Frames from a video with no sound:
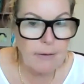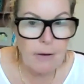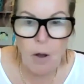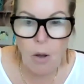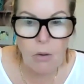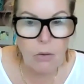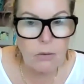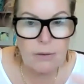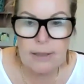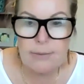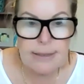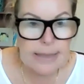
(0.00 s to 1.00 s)
cold,
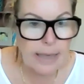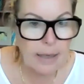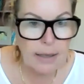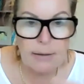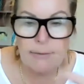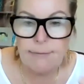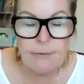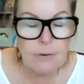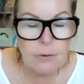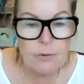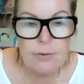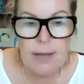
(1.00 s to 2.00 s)
he was getting the
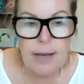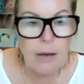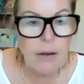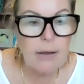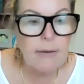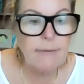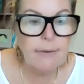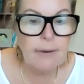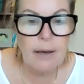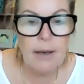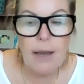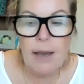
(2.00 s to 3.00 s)
flu, that kind of
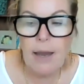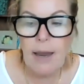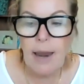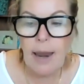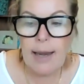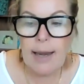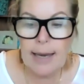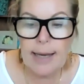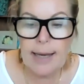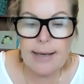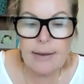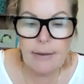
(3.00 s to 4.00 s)
thing. And
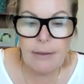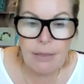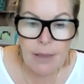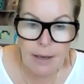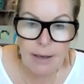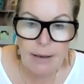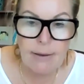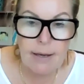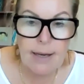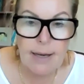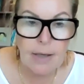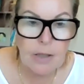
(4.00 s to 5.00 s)
he didn't think that
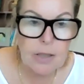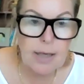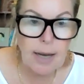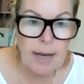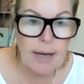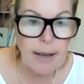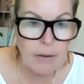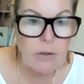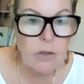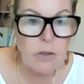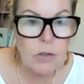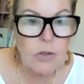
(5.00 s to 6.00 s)
he actually had
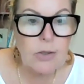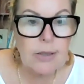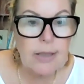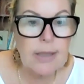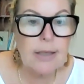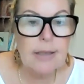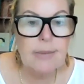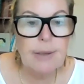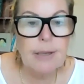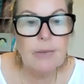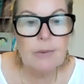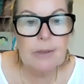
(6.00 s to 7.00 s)
altitude sickness,
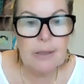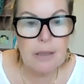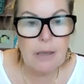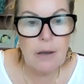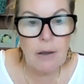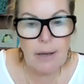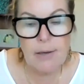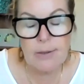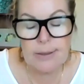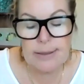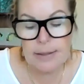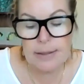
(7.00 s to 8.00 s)
but it was the guide
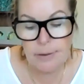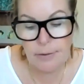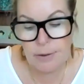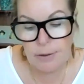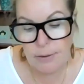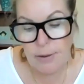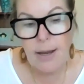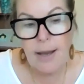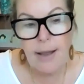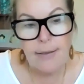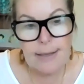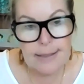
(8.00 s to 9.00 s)
who said, no, no,
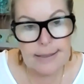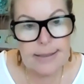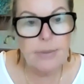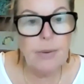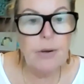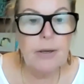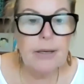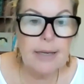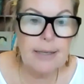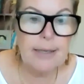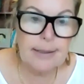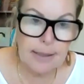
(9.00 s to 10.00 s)
this is what it
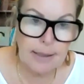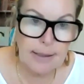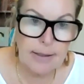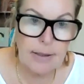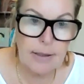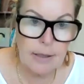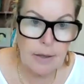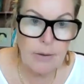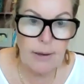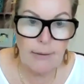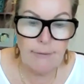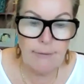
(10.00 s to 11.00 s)
is. And,
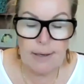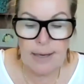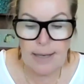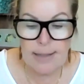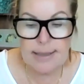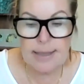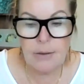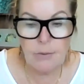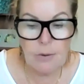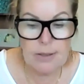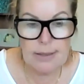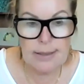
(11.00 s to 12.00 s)
if it gets any
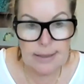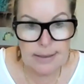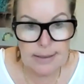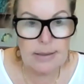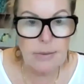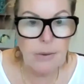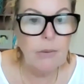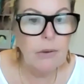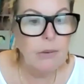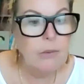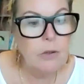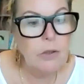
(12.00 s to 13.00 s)
worse, this is what
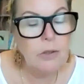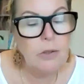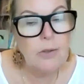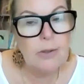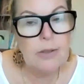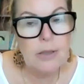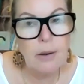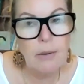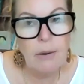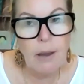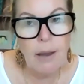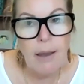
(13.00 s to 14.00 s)
we will do. So